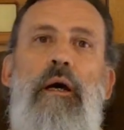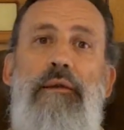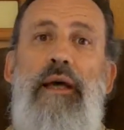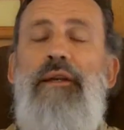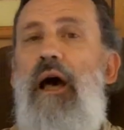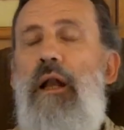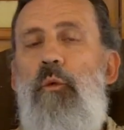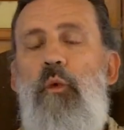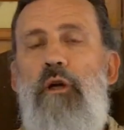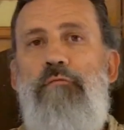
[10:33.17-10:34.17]
uh, that
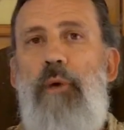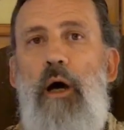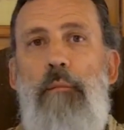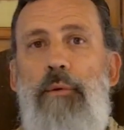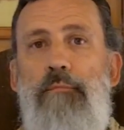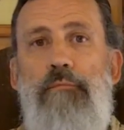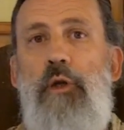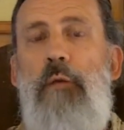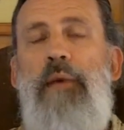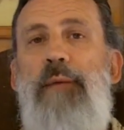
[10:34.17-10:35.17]
dollar would have bought, you know,